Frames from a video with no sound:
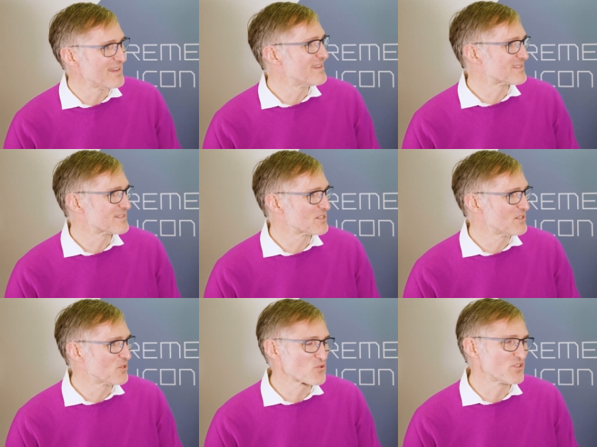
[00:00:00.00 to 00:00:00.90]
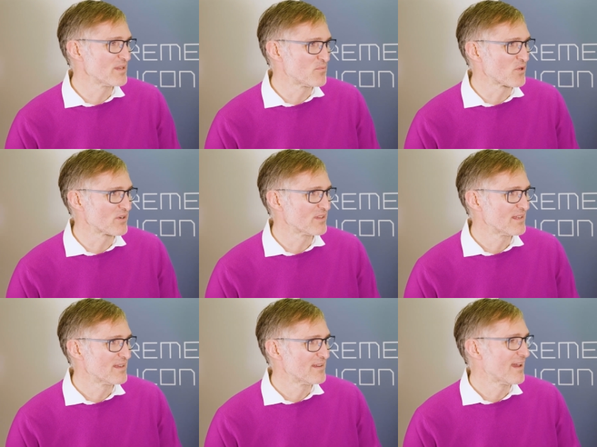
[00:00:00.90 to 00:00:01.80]
is crucially important.
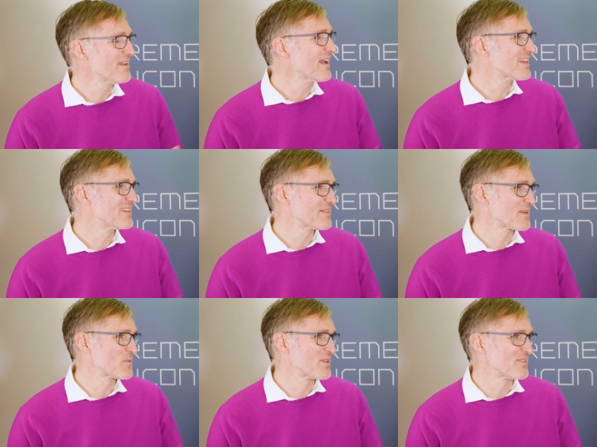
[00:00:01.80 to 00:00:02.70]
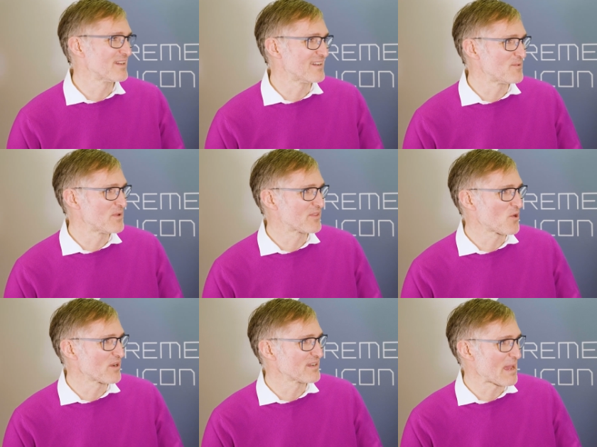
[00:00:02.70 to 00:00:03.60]
And Nike did that with uh, with
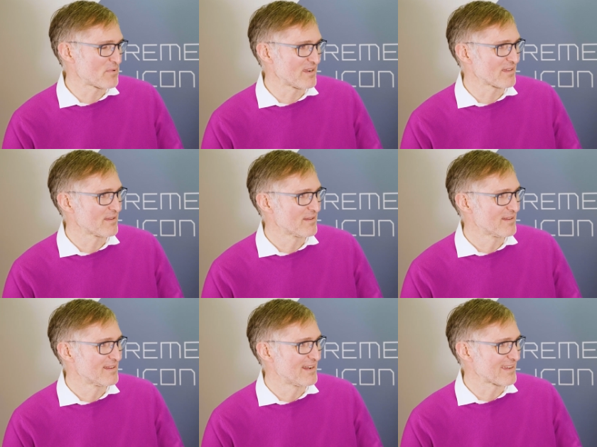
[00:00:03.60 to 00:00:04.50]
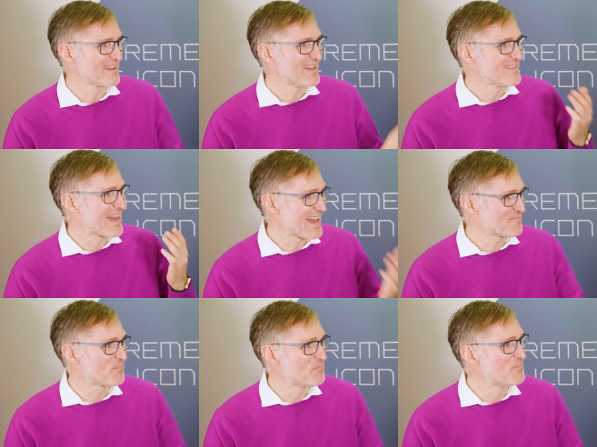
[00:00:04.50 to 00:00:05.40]
Colin Kaepernick. Mm-hmm. Like
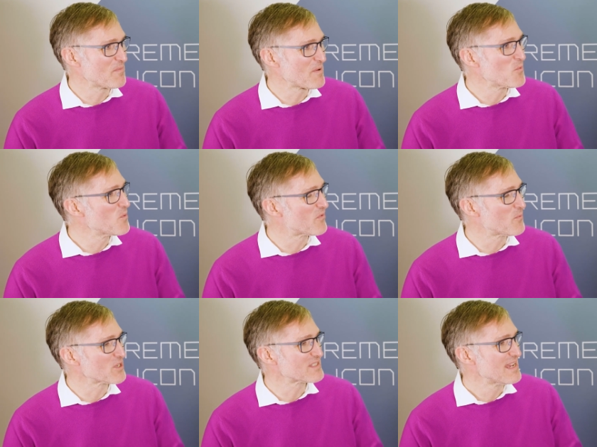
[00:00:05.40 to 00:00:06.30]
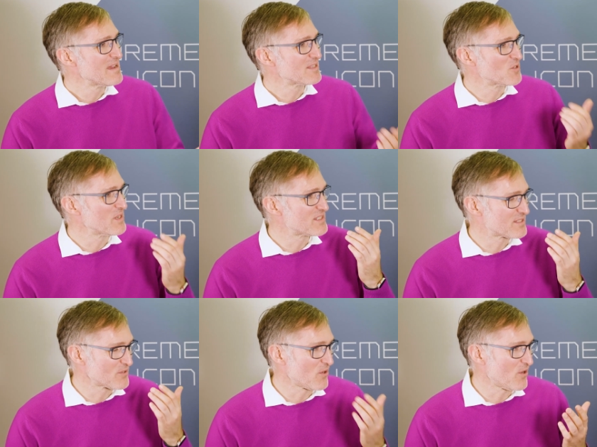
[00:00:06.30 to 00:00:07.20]
that move was to
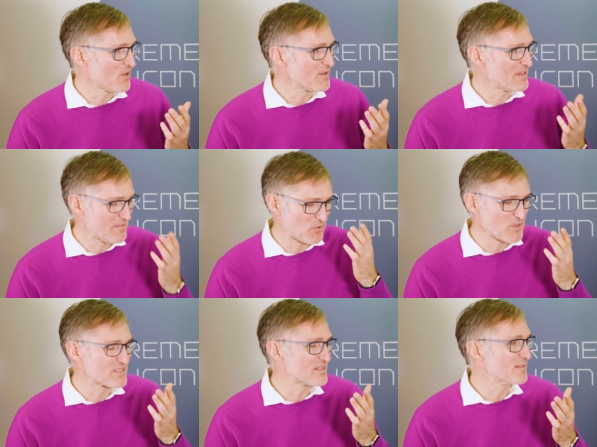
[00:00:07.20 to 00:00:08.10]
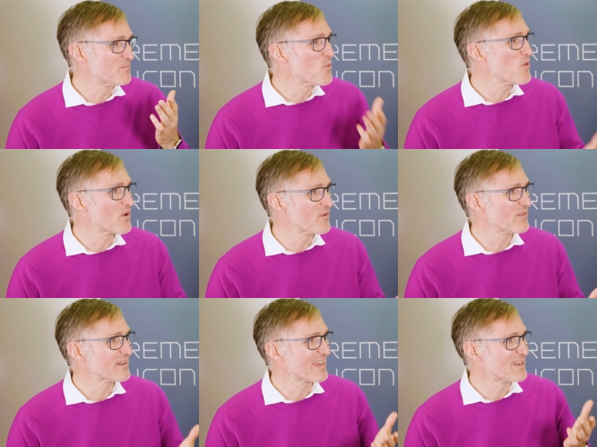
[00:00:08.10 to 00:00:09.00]
install to instill
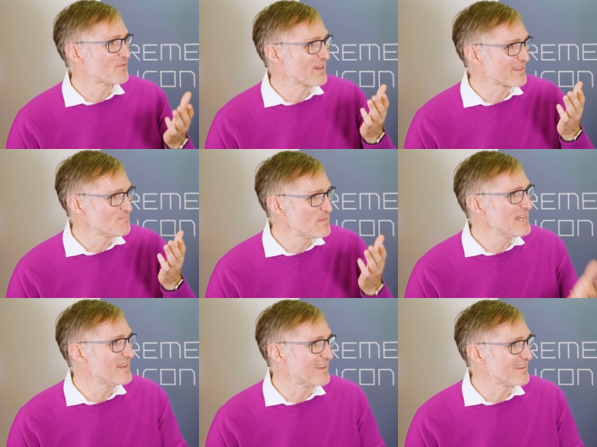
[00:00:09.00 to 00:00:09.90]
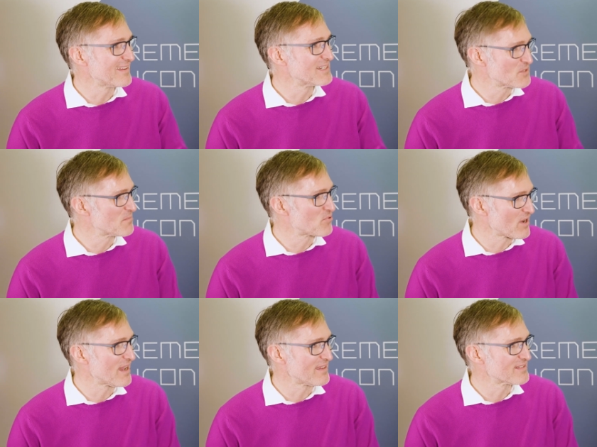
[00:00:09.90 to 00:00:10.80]
more kind of like meaning into the
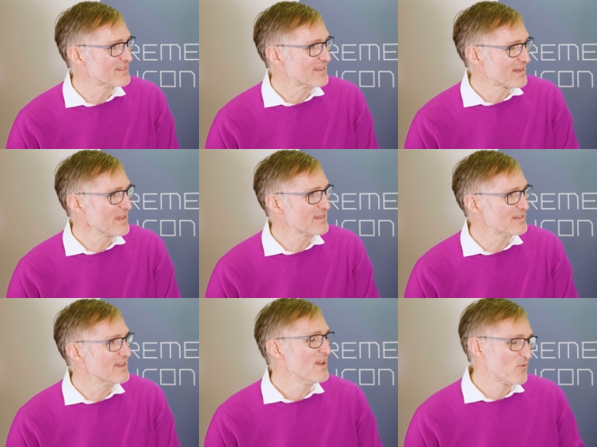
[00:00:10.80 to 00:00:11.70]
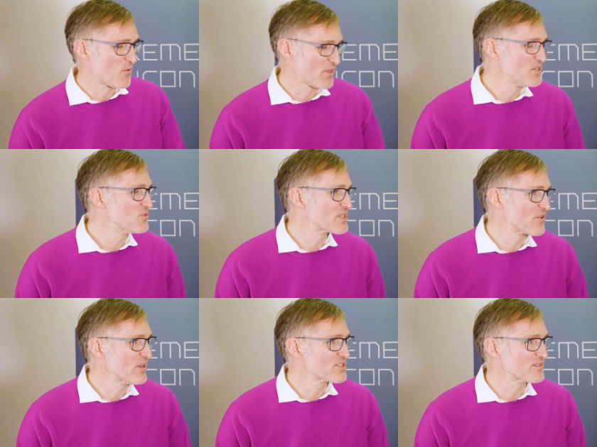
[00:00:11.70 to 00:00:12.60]
brand Nike for the new
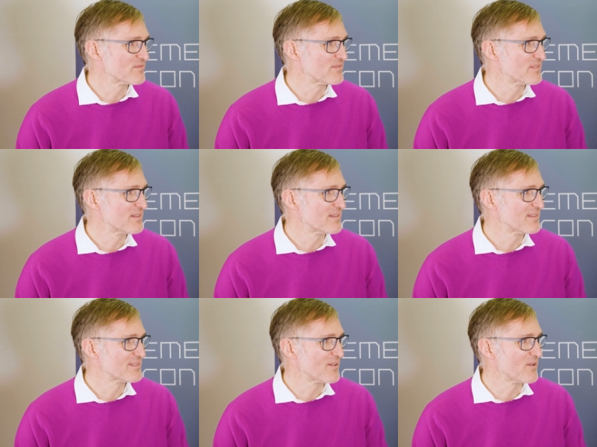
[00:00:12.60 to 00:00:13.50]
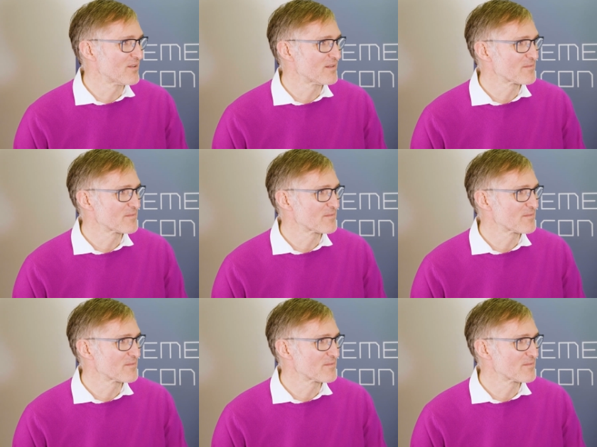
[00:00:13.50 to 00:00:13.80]
generation. Yeah. Sure. And